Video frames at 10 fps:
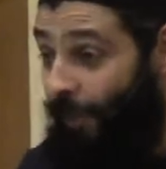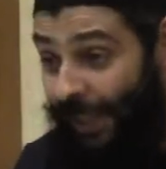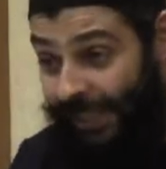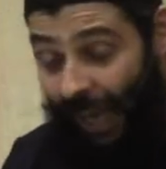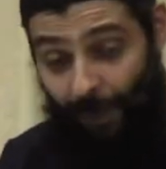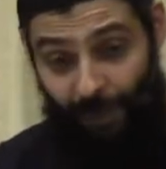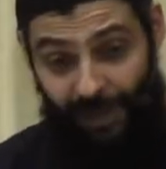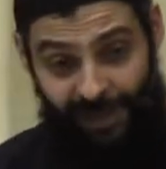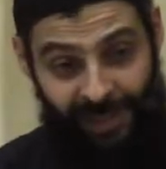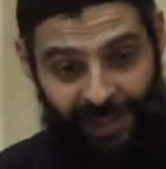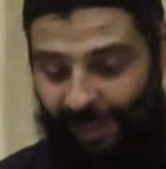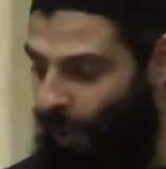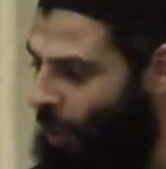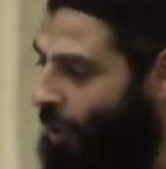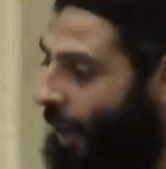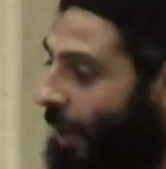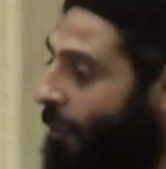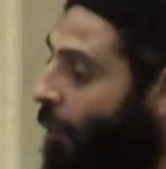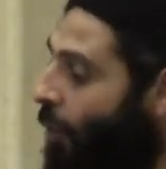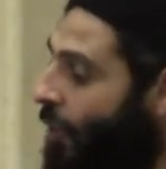Peace happens, so you
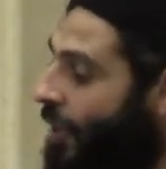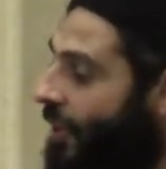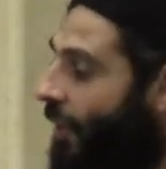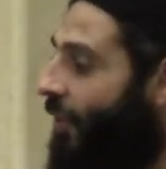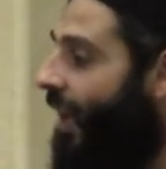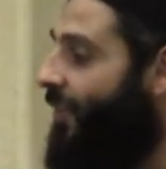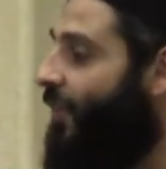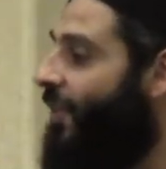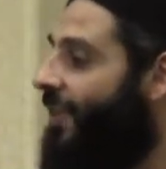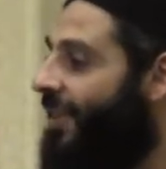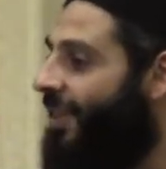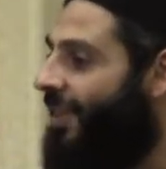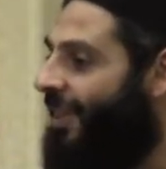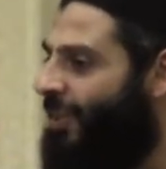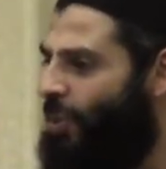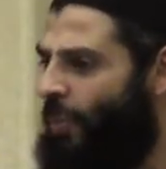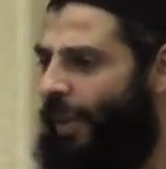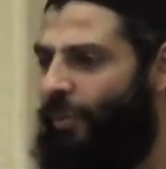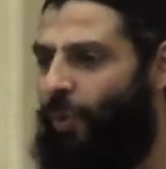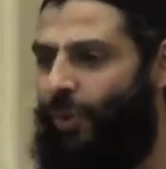have forces of the nafs. Two
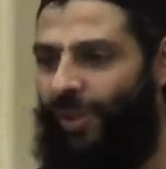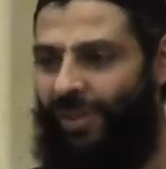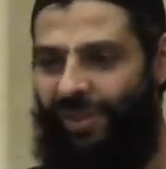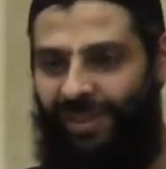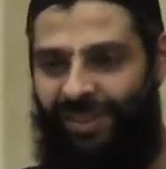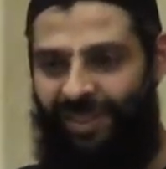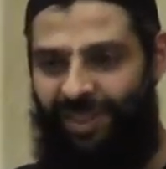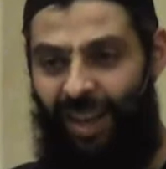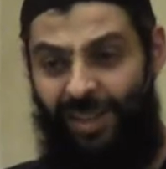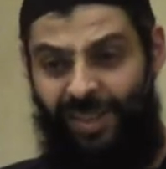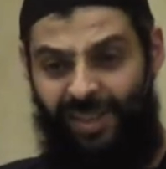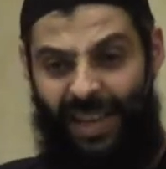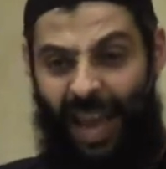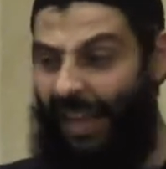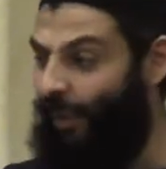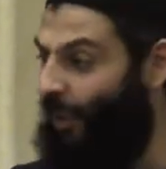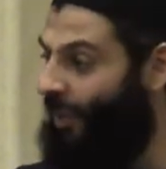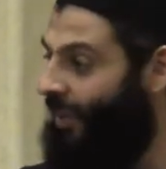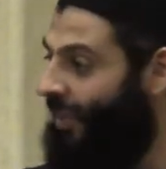main forces, lust and anger.